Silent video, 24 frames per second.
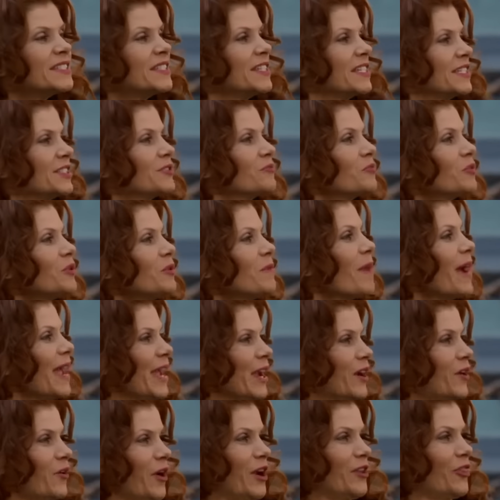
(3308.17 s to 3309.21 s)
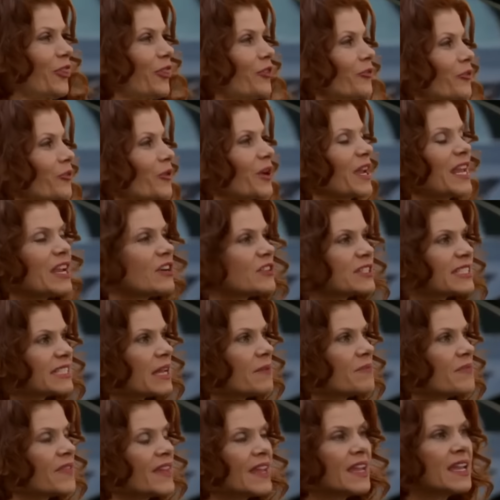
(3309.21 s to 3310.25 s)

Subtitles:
What is this? What am I, in grade three or